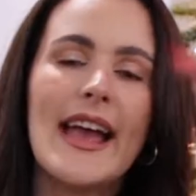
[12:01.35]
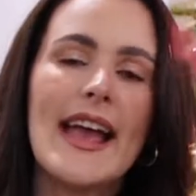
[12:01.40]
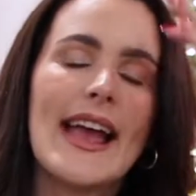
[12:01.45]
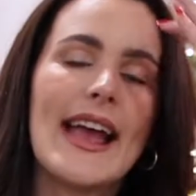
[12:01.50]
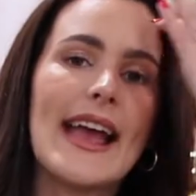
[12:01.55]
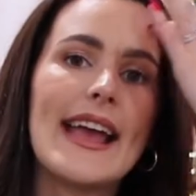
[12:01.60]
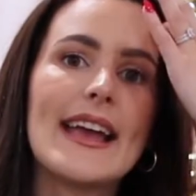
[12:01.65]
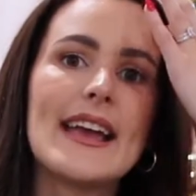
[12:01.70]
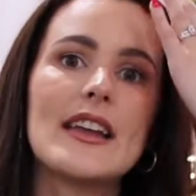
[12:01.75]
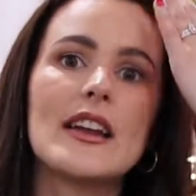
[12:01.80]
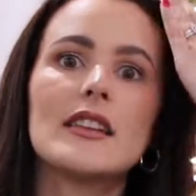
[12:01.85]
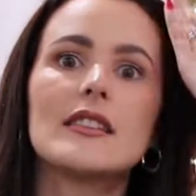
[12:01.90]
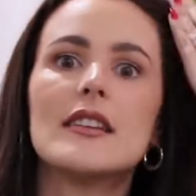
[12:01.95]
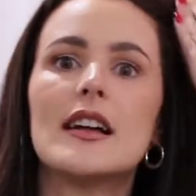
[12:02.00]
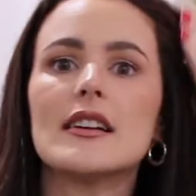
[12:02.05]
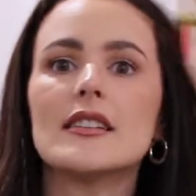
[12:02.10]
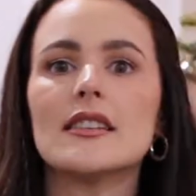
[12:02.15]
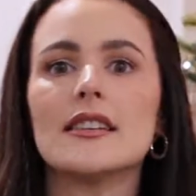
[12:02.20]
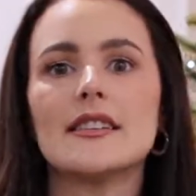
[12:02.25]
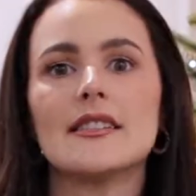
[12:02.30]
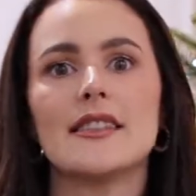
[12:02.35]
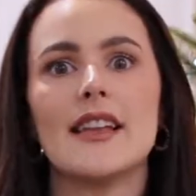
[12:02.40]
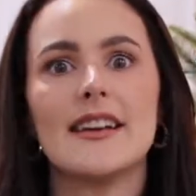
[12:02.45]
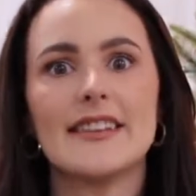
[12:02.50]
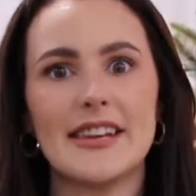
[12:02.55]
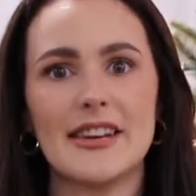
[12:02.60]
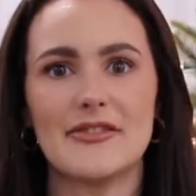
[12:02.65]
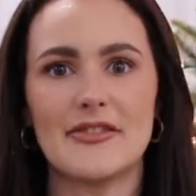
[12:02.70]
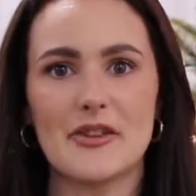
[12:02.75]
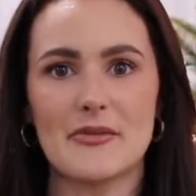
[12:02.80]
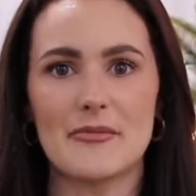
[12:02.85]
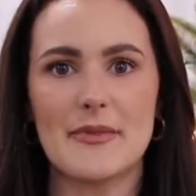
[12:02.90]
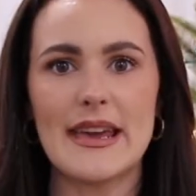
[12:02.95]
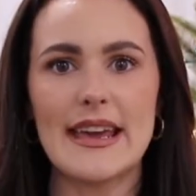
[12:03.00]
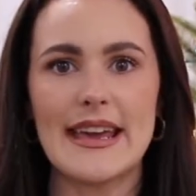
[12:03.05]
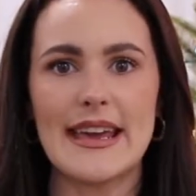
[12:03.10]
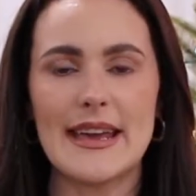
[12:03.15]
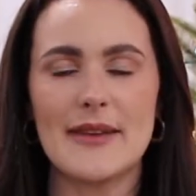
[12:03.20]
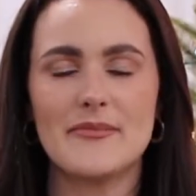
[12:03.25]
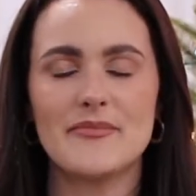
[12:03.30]
And lucky for
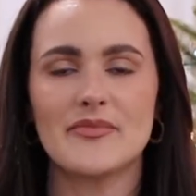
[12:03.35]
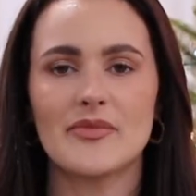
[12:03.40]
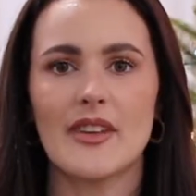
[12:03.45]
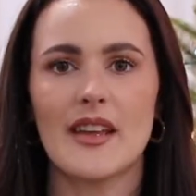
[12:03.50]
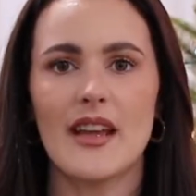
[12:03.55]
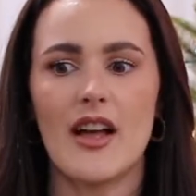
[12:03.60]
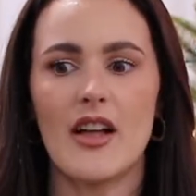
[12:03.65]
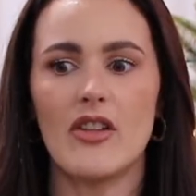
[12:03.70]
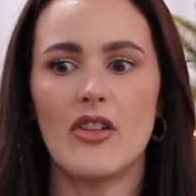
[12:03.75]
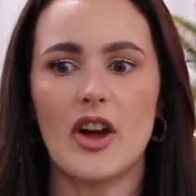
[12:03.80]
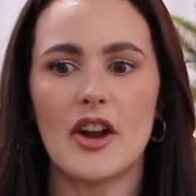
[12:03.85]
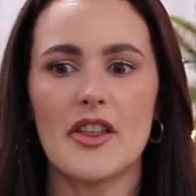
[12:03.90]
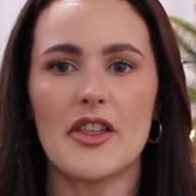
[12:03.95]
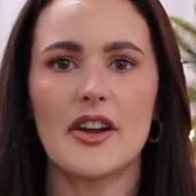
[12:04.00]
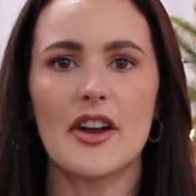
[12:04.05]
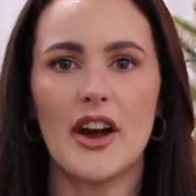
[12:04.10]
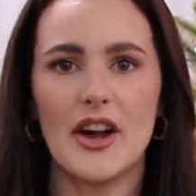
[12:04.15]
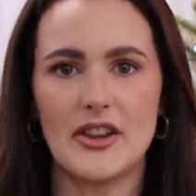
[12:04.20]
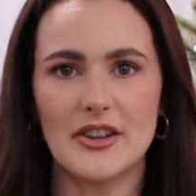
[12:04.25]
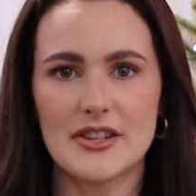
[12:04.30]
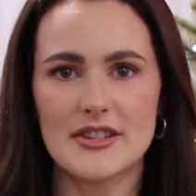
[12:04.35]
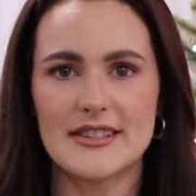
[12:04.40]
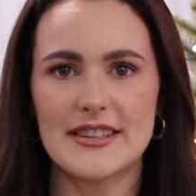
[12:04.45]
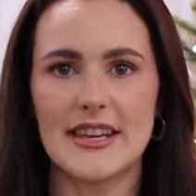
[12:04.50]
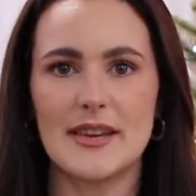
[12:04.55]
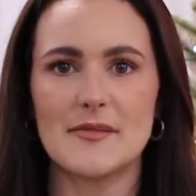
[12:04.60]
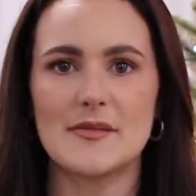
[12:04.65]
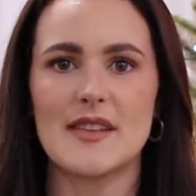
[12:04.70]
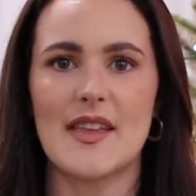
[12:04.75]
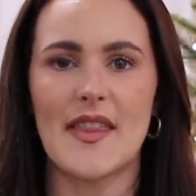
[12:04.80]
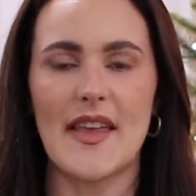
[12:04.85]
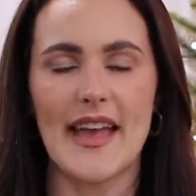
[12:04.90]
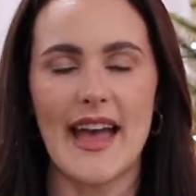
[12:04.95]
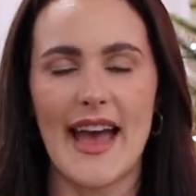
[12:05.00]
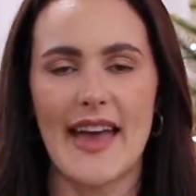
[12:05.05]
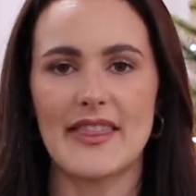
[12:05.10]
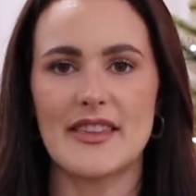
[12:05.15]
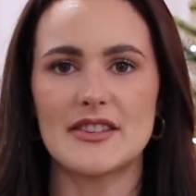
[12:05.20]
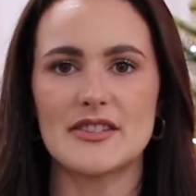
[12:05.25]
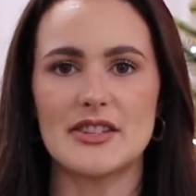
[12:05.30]
me, a lot of the color schemes that they
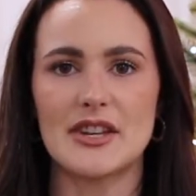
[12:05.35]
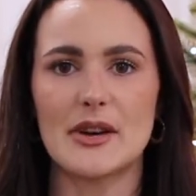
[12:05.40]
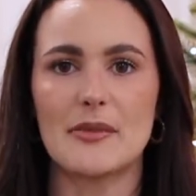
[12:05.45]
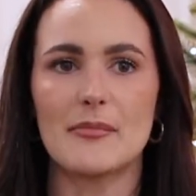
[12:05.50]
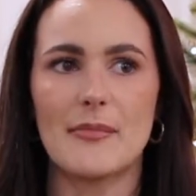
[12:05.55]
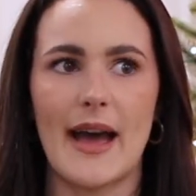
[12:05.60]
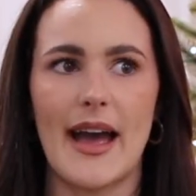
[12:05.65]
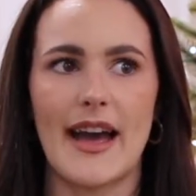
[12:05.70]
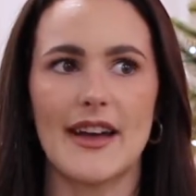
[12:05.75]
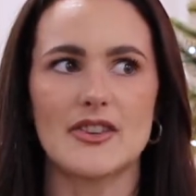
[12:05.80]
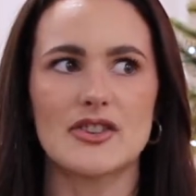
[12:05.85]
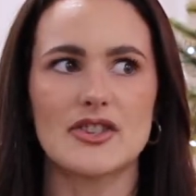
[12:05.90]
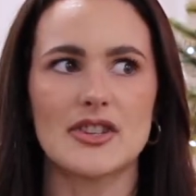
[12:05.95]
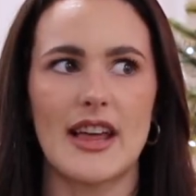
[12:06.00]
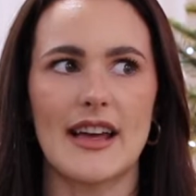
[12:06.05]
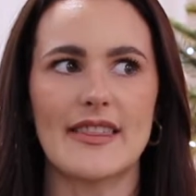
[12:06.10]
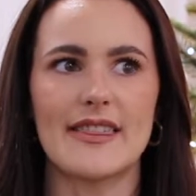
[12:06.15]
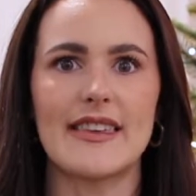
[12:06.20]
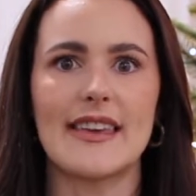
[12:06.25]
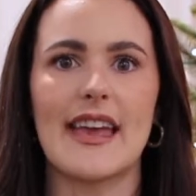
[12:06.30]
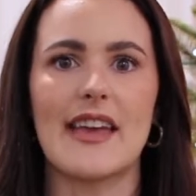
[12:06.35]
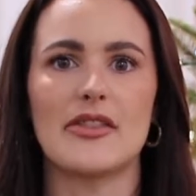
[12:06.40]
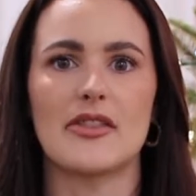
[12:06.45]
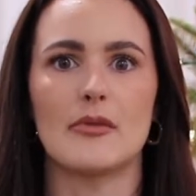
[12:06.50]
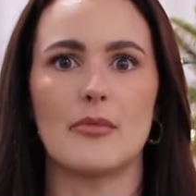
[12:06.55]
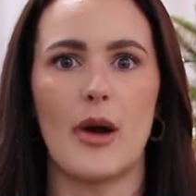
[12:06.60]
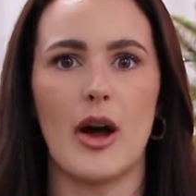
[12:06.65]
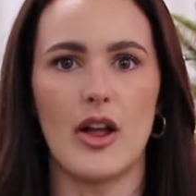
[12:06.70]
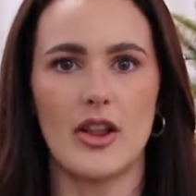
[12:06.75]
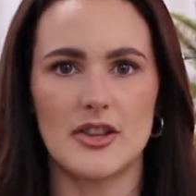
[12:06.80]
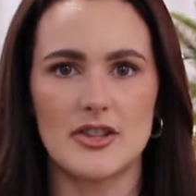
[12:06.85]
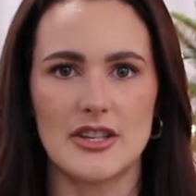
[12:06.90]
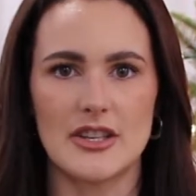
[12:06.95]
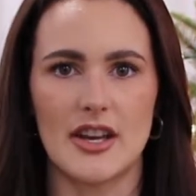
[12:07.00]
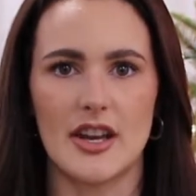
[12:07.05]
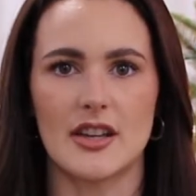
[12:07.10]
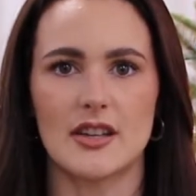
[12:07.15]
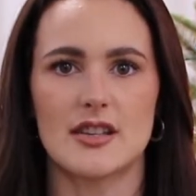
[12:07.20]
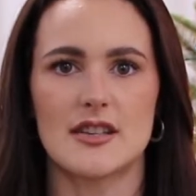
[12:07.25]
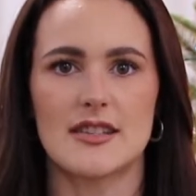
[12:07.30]
had this year matched like the Anthropology
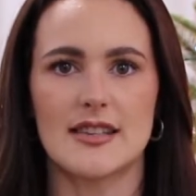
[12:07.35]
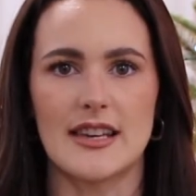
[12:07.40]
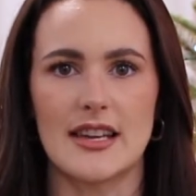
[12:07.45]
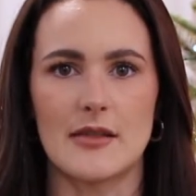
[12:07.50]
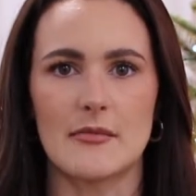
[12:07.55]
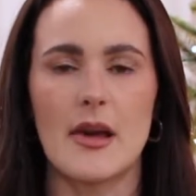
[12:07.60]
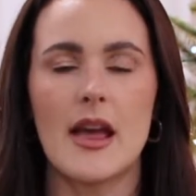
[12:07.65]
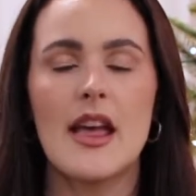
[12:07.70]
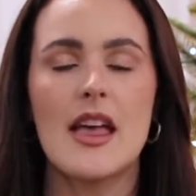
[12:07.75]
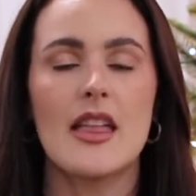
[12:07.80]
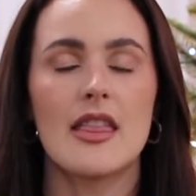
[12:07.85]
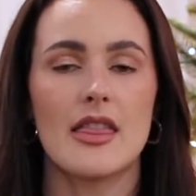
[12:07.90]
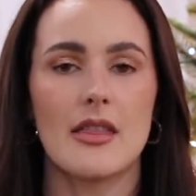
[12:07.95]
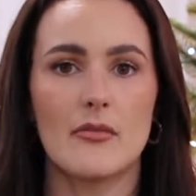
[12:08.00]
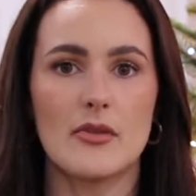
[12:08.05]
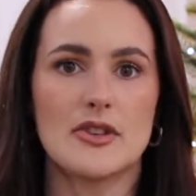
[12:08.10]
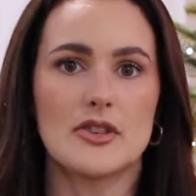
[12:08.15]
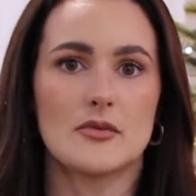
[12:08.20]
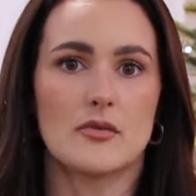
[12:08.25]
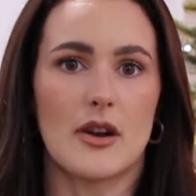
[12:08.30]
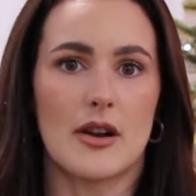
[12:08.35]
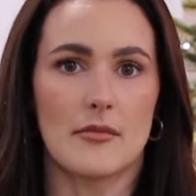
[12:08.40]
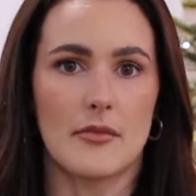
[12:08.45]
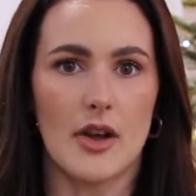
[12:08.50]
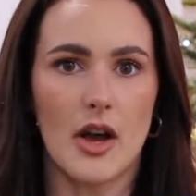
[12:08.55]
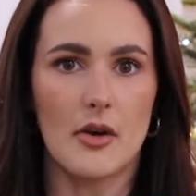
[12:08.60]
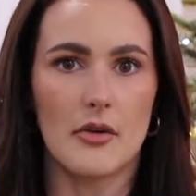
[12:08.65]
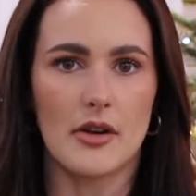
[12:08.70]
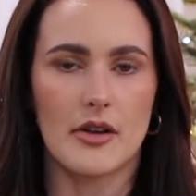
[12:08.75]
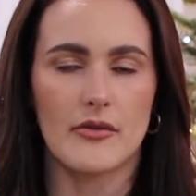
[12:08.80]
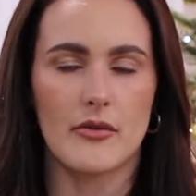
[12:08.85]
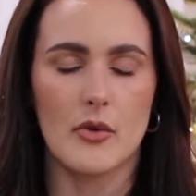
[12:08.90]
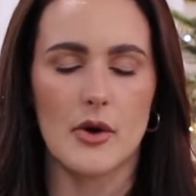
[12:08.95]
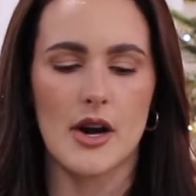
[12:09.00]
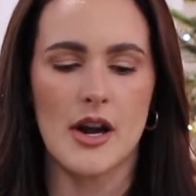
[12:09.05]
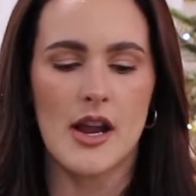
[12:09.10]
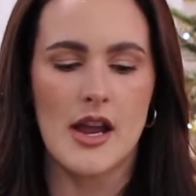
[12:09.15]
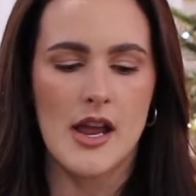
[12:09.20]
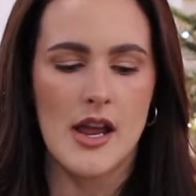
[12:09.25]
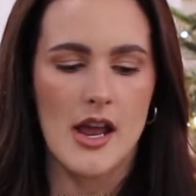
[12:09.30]
color scheme, which is what I'm going for.